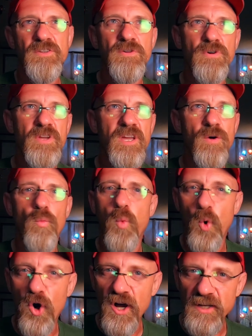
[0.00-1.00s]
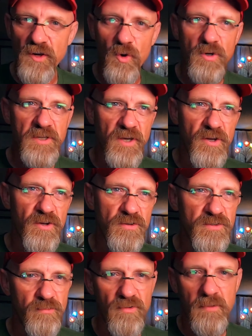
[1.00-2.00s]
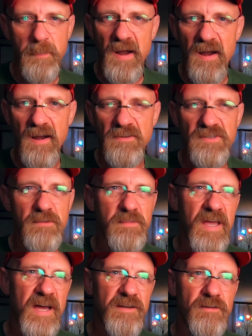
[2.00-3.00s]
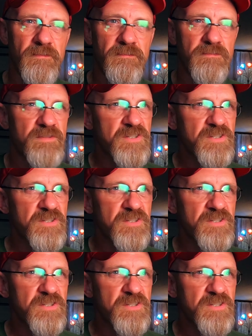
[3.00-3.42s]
You'll get one or two to repair some kind of